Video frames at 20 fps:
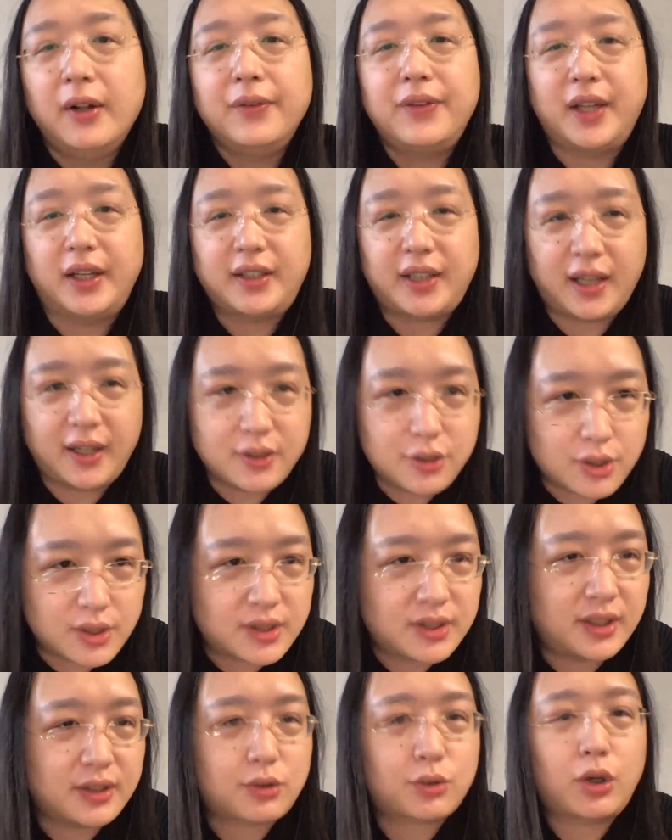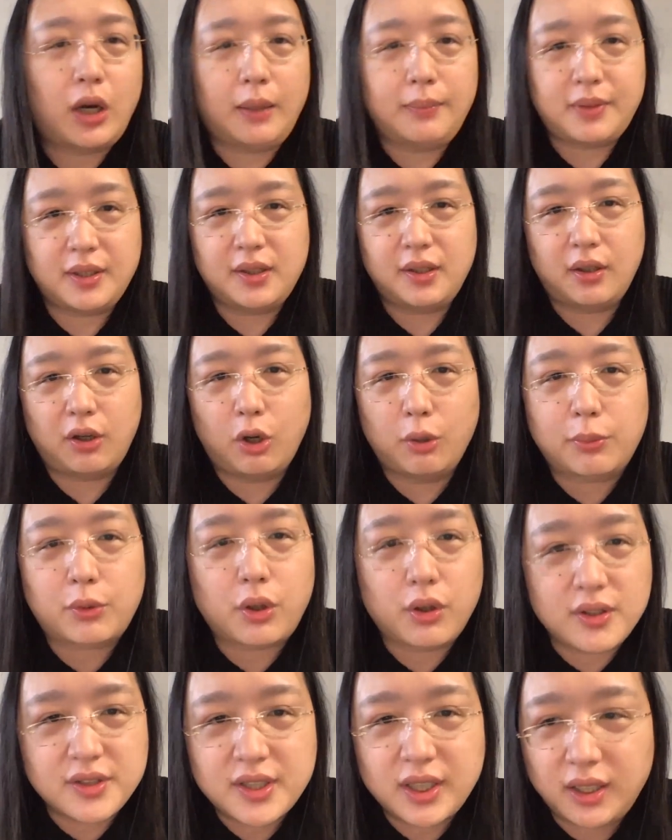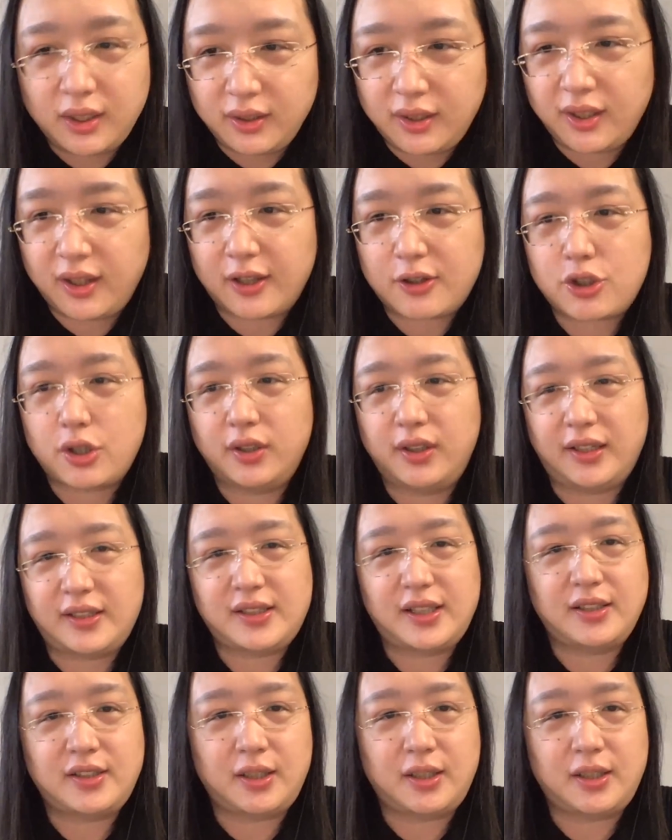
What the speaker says: that I just described, the home quarantine, electronic.